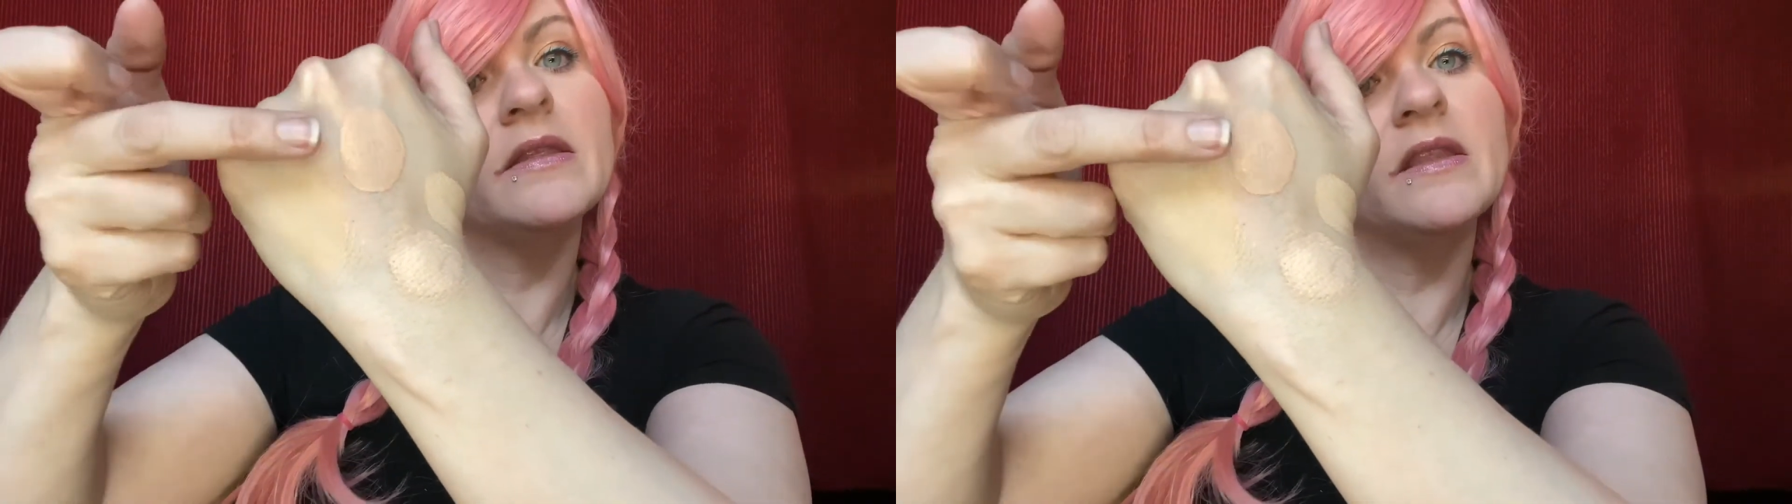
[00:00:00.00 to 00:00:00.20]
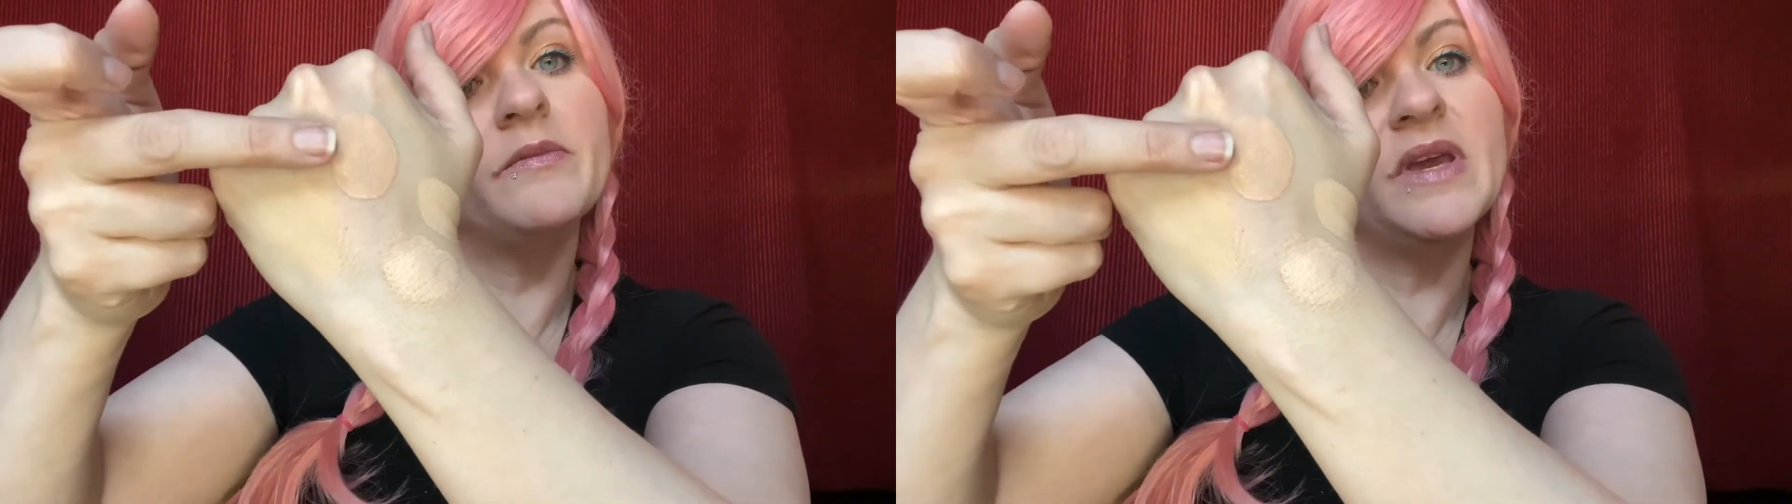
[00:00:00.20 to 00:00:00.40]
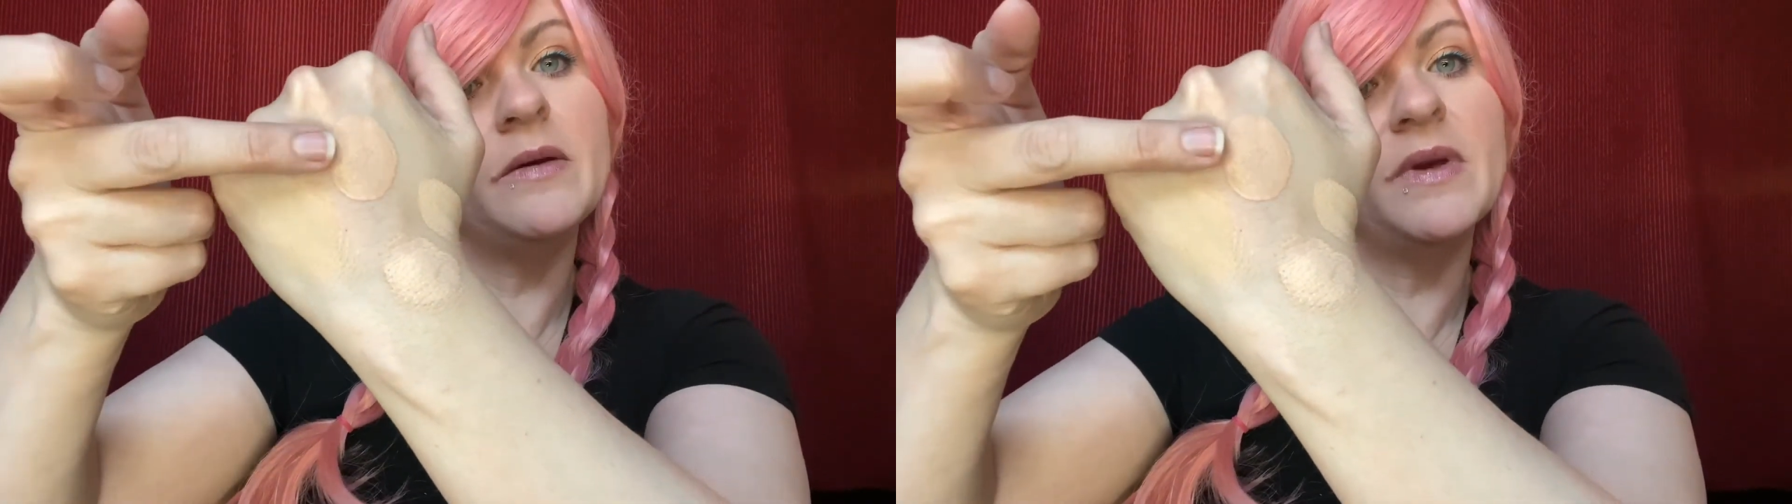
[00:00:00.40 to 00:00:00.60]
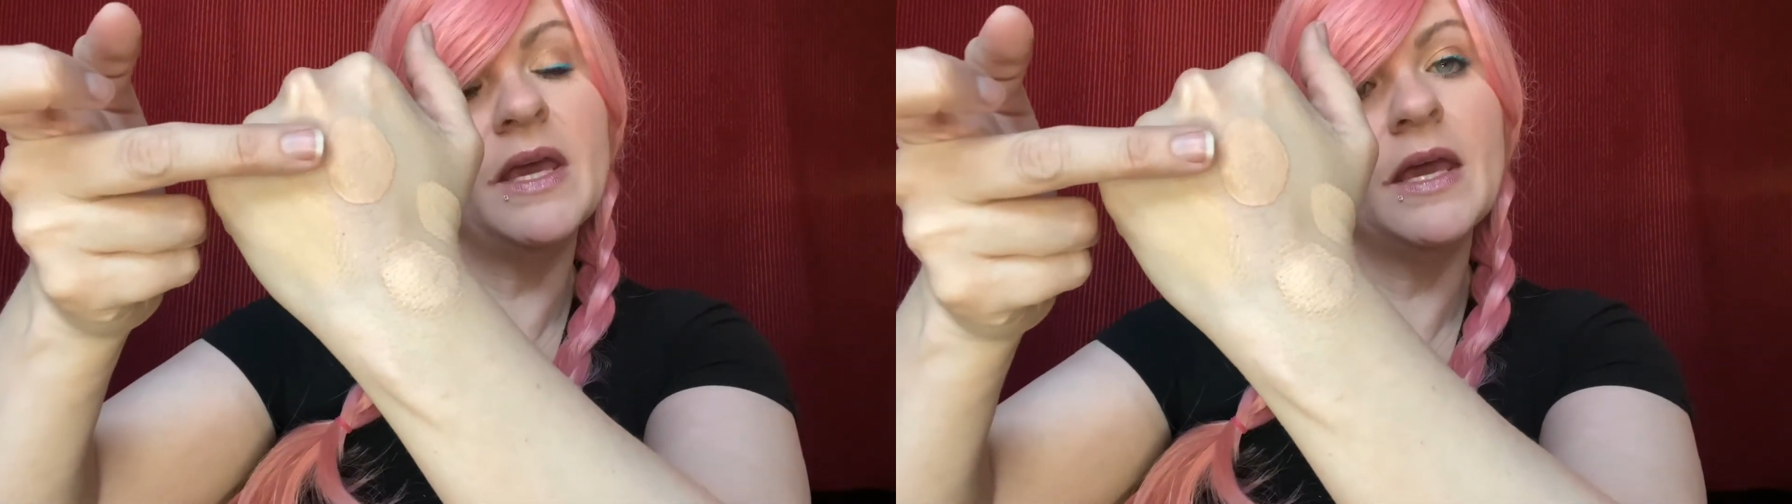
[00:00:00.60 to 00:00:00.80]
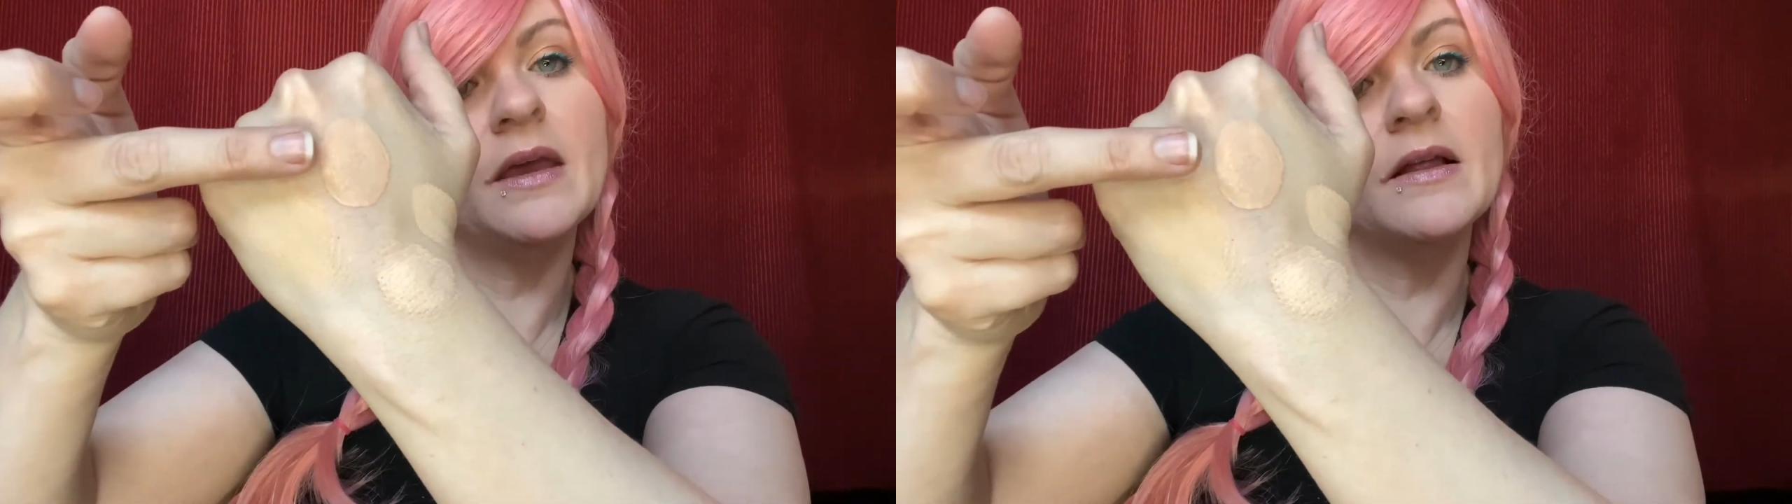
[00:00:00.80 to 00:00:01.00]
the
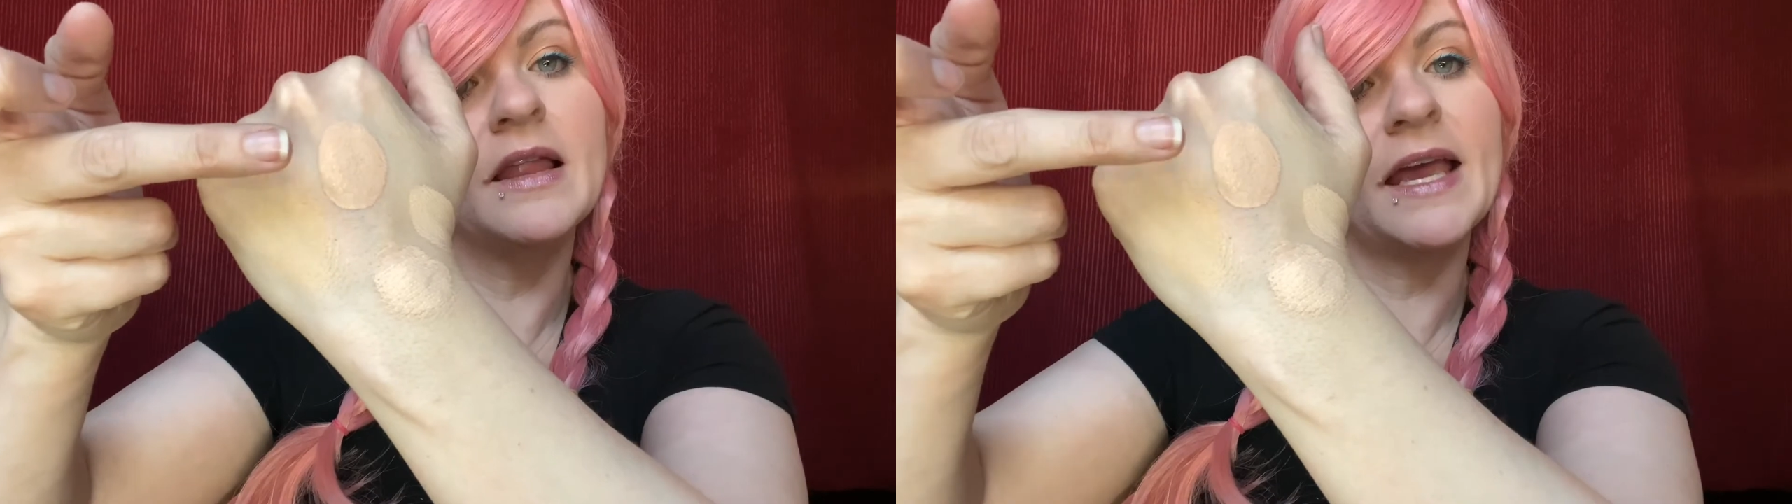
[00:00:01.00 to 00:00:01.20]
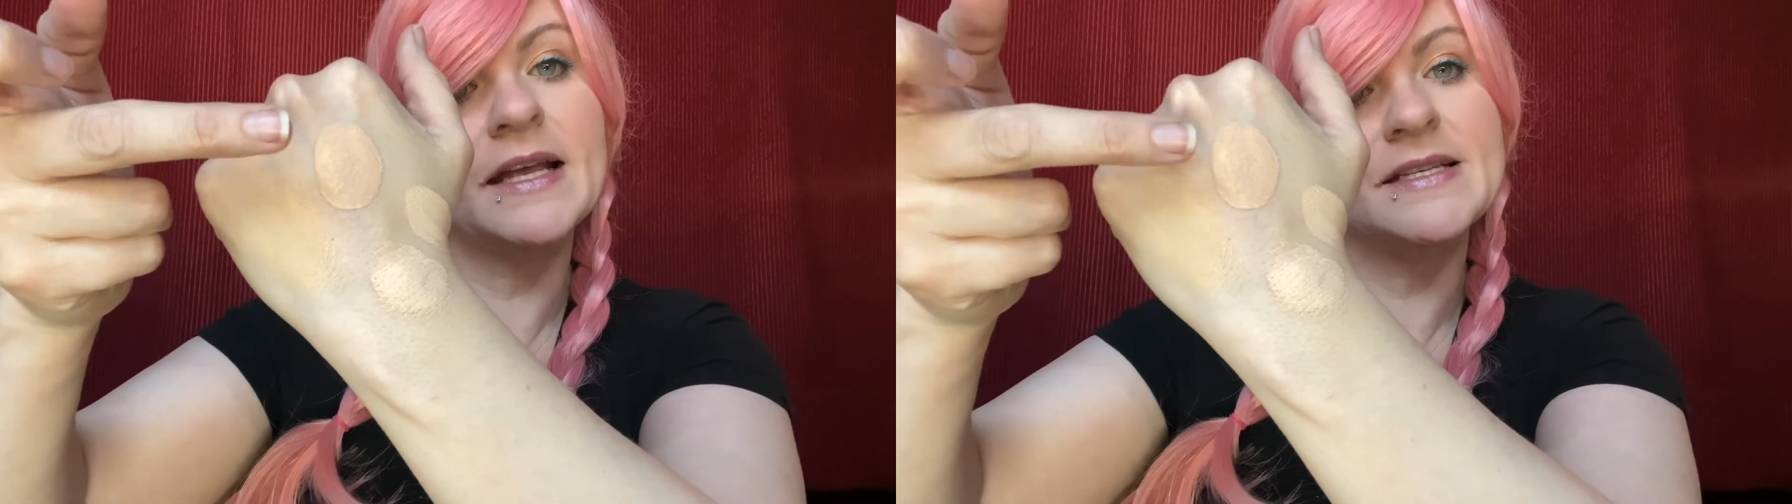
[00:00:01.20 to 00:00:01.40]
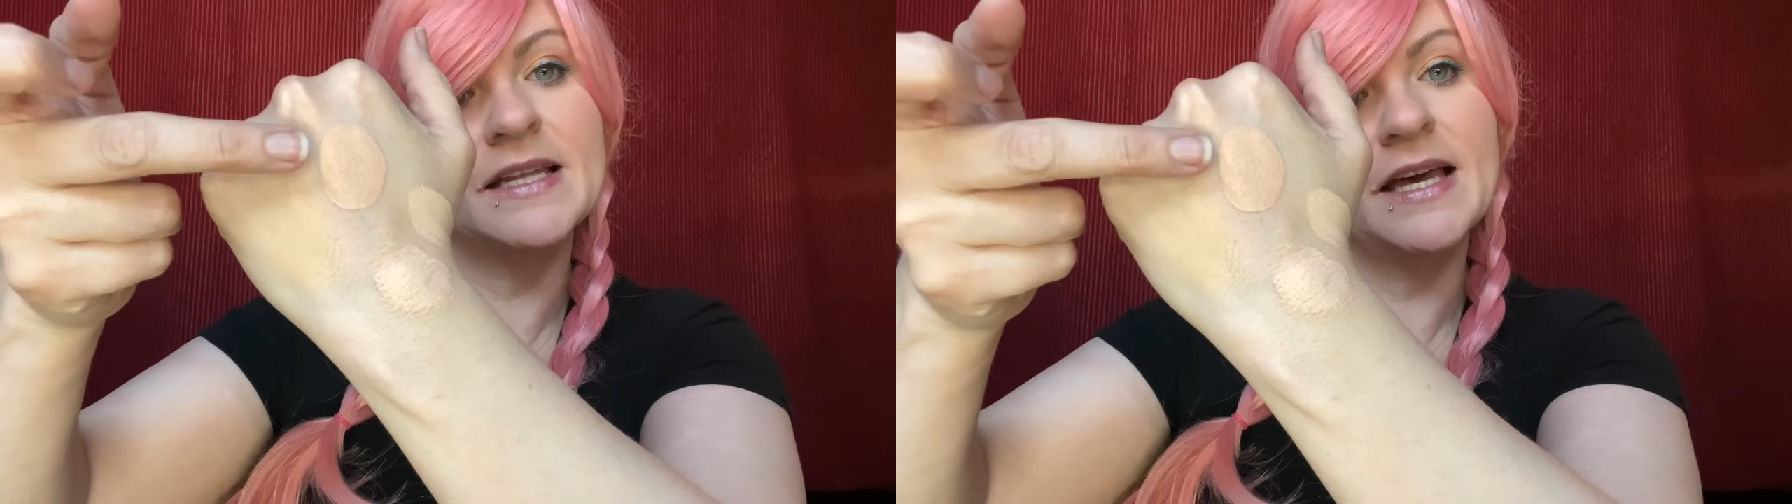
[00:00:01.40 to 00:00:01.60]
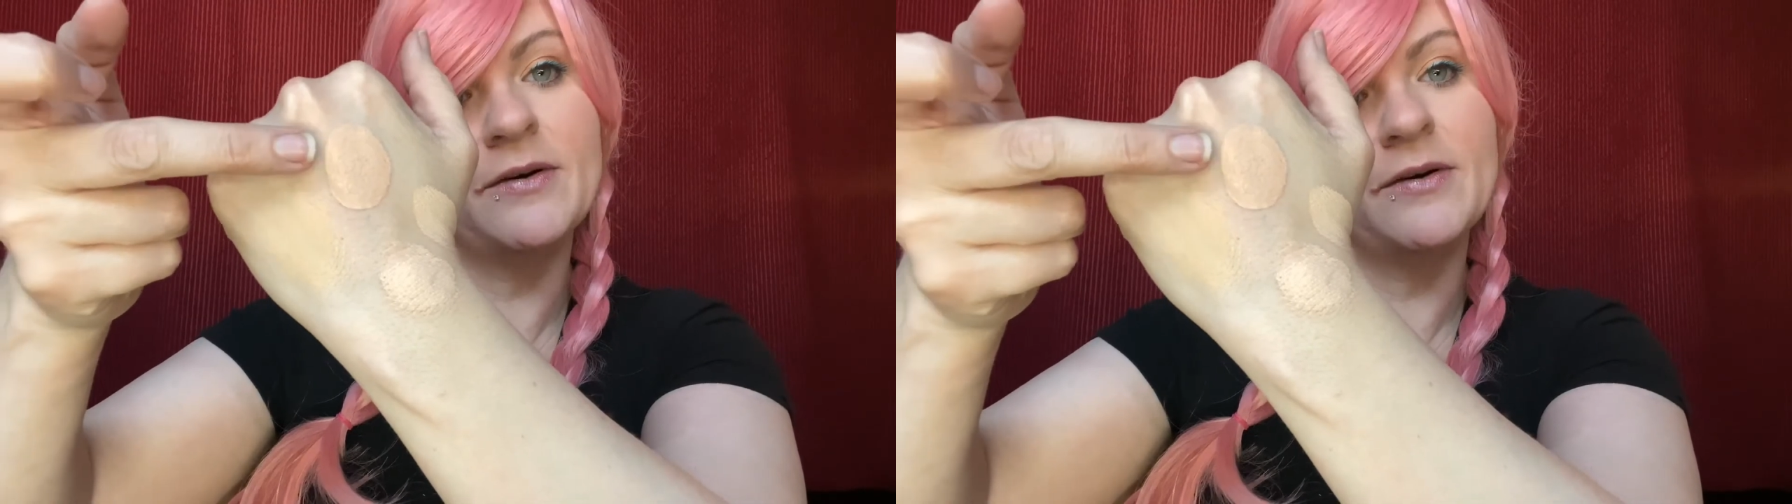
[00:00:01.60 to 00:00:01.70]
BB, like I said,